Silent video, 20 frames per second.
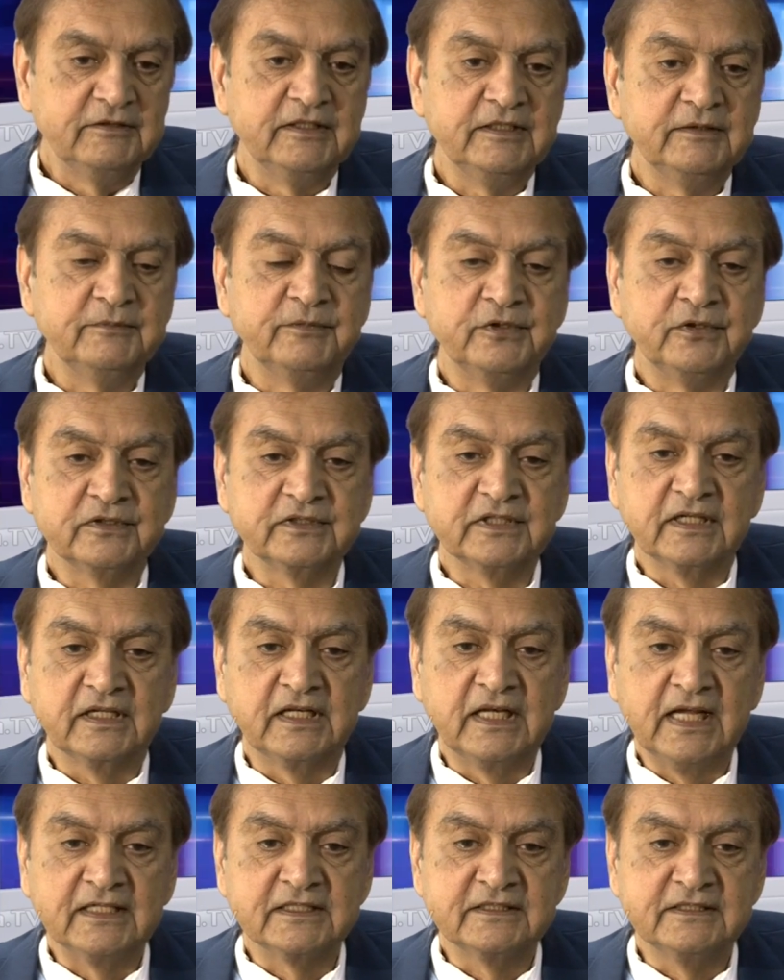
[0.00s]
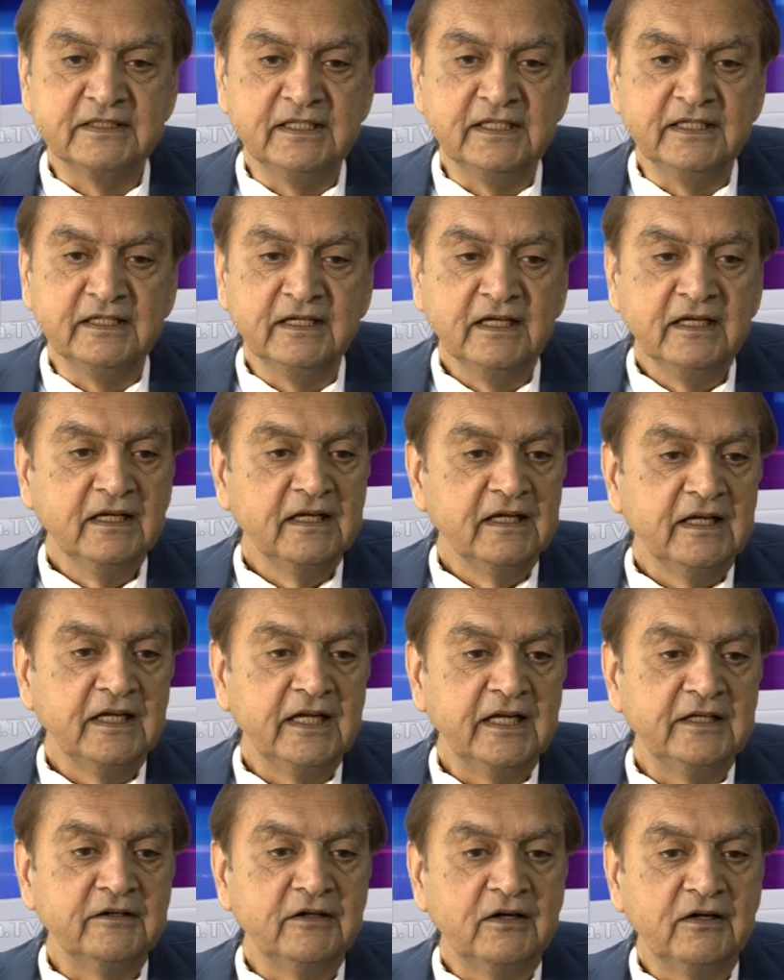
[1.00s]
He broke the glass ceiling. Yeah.
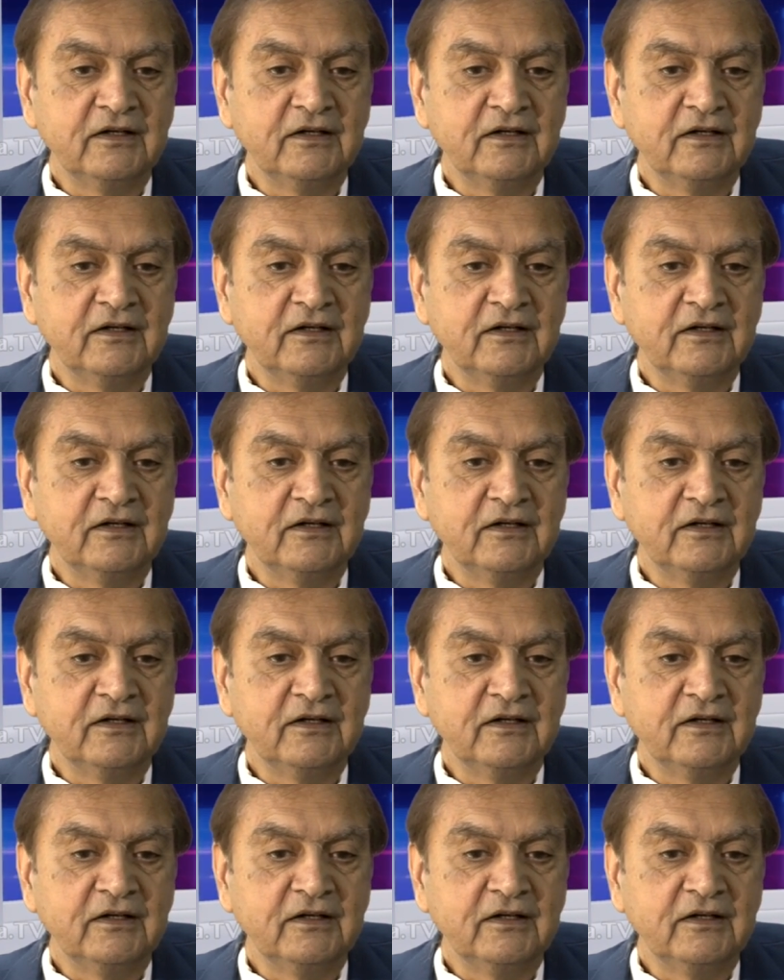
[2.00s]
And